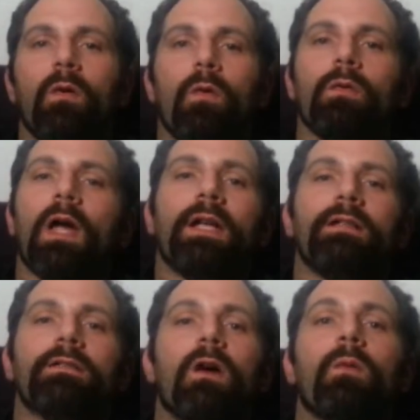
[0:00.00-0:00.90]
hole, light
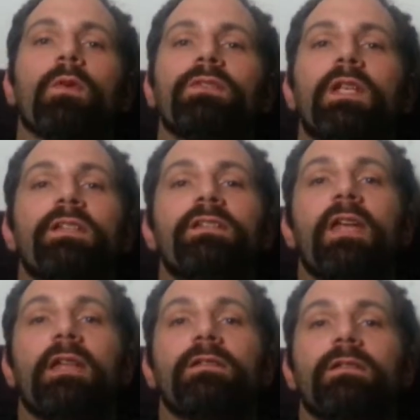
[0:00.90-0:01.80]
is almost at a
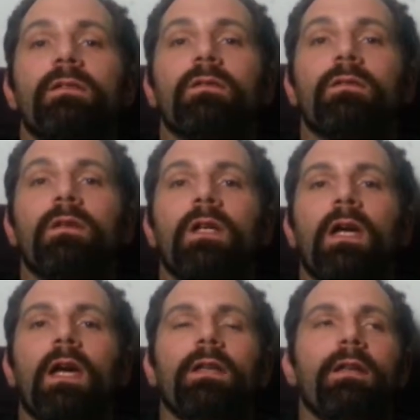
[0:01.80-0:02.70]
standstill,
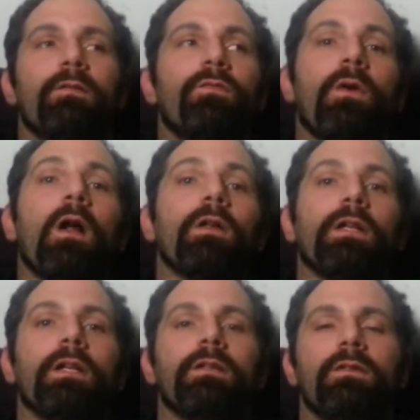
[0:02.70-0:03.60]
and that
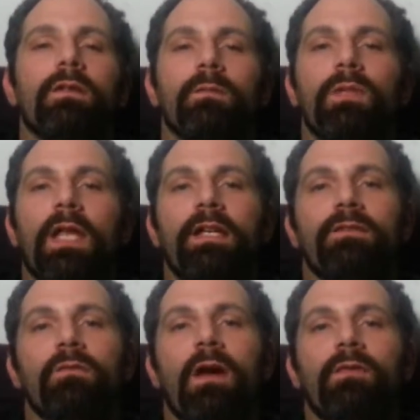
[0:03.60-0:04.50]
falling into the planet's
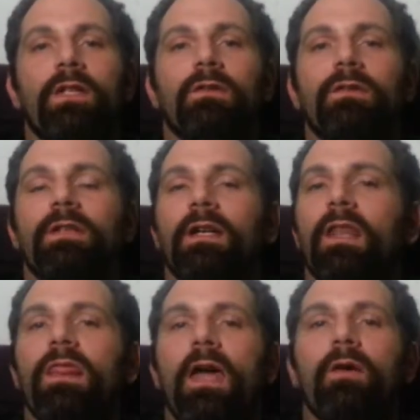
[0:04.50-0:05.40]
gravity could take
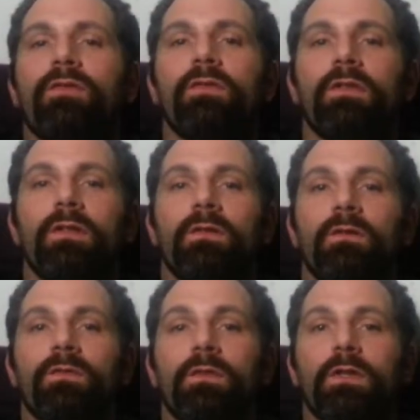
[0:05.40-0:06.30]
1,000
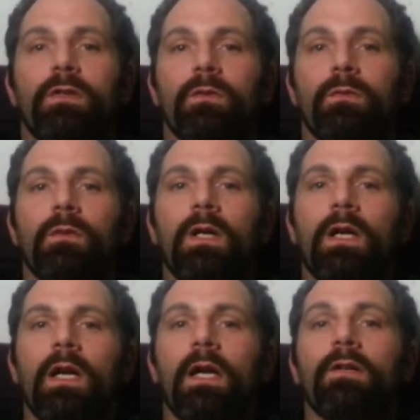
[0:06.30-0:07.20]
years for you,
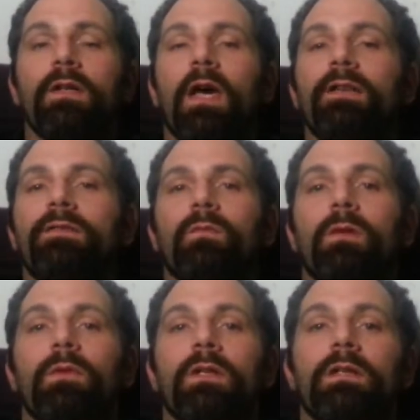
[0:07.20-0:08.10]
and to us we
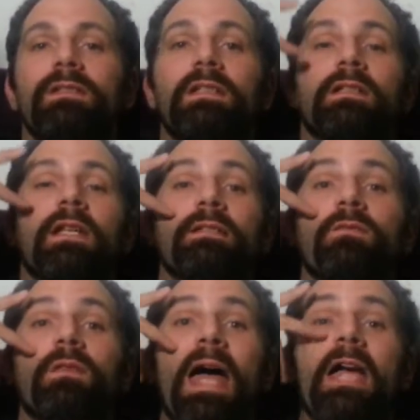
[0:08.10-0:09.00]
would see it as a
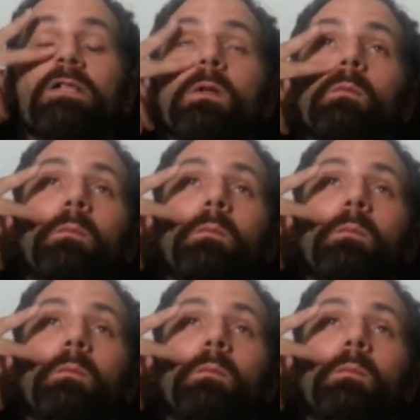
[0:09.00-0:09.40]
flash.